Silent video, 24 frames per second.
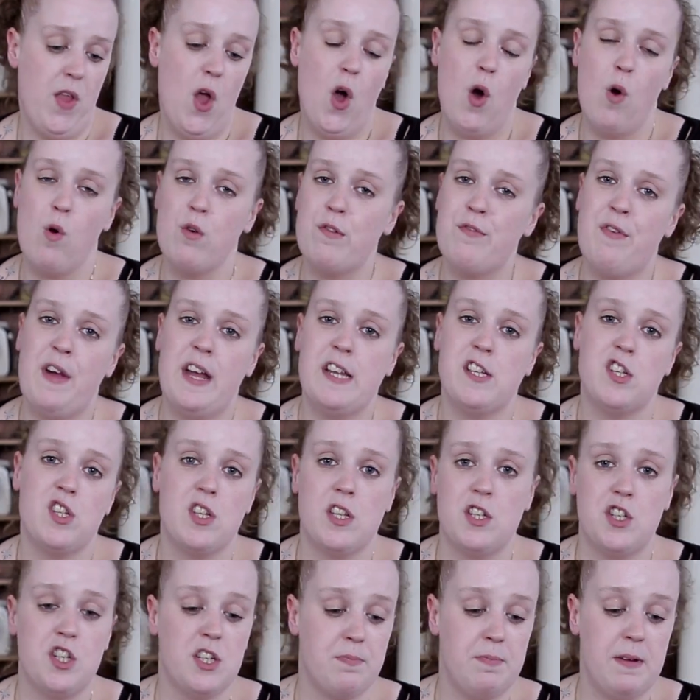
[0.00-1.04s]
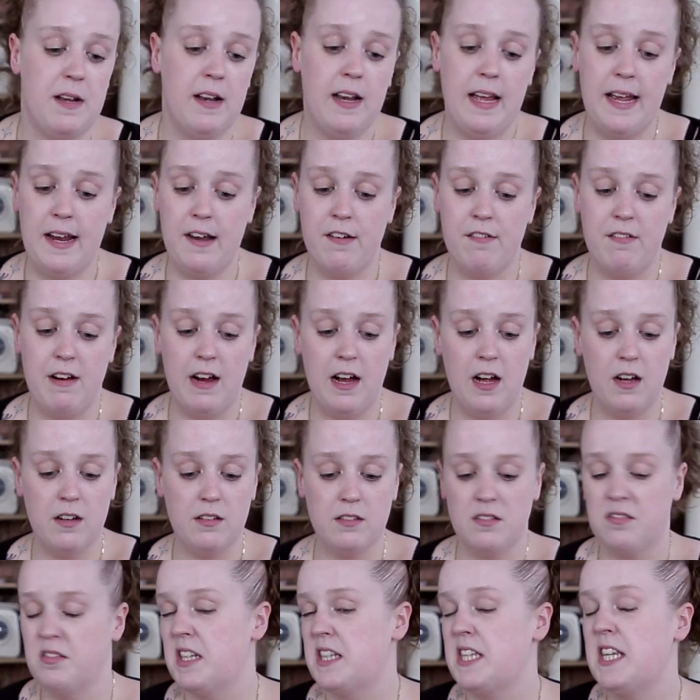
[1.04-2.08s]
old veg that's just been laying
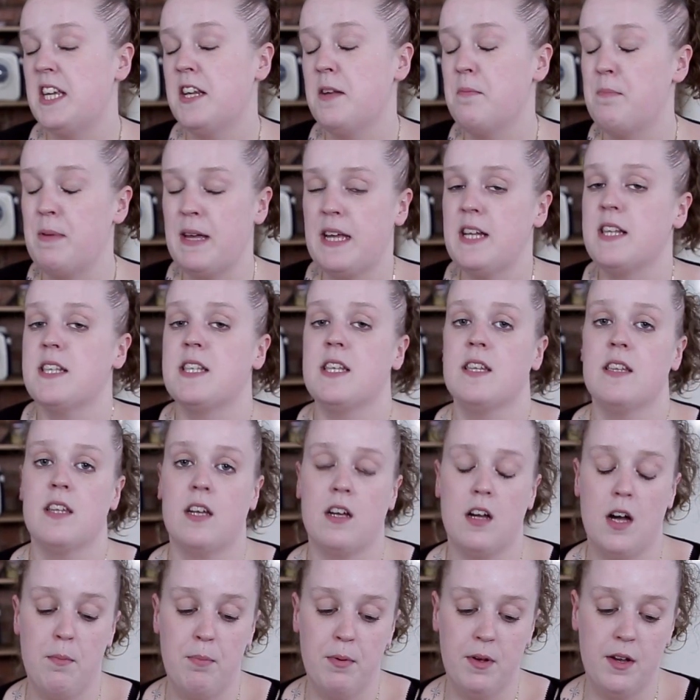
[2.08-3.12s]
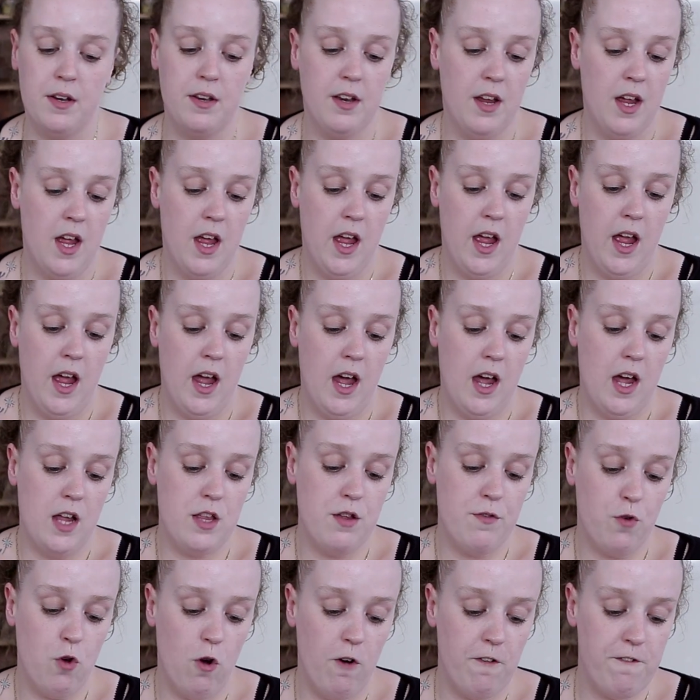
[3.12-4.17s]
around, a tin of beans in the cupboard, and
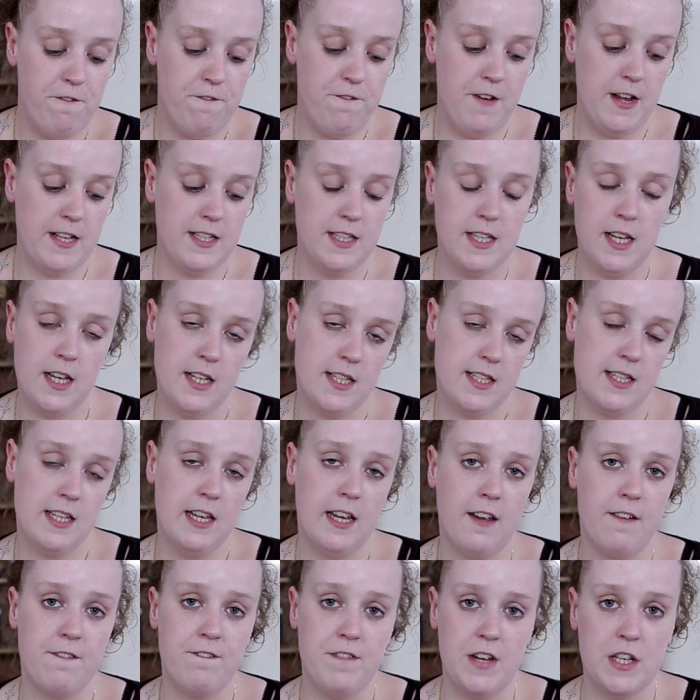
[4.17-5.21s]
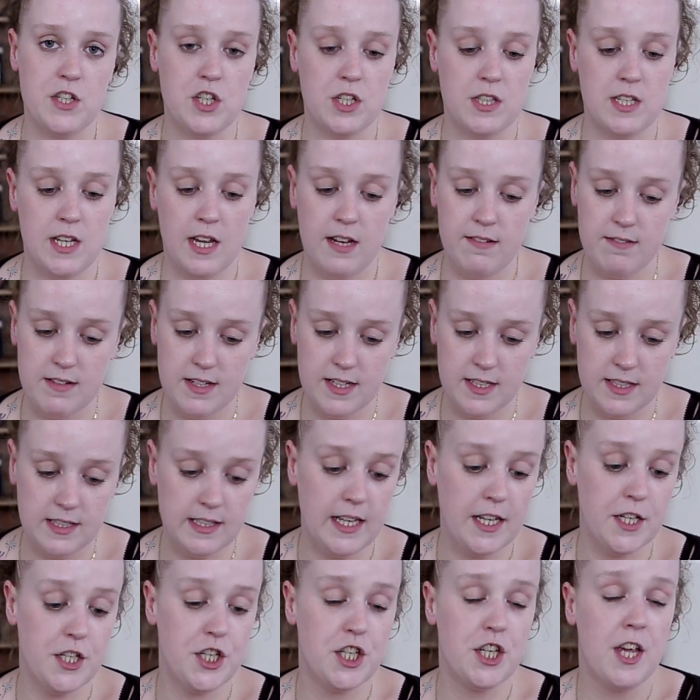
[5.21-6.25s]
you've got a fantastic vegetarian
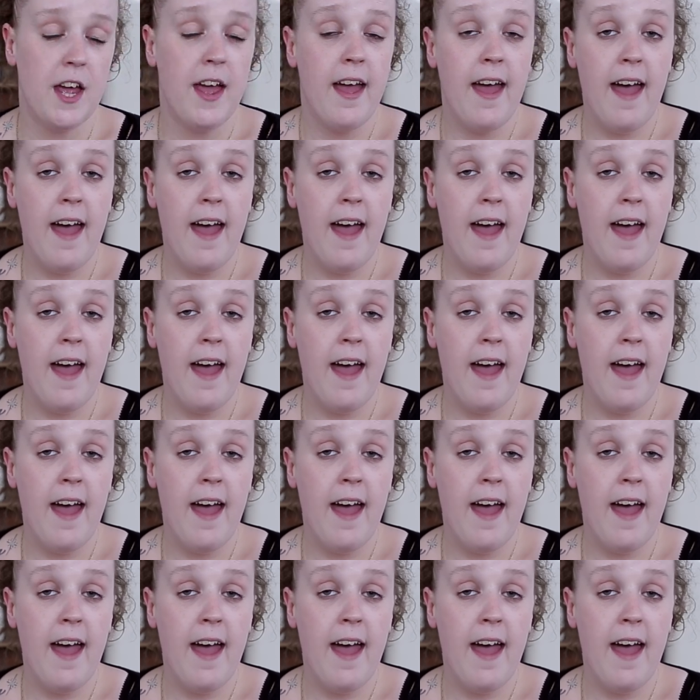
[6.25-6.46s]
dish.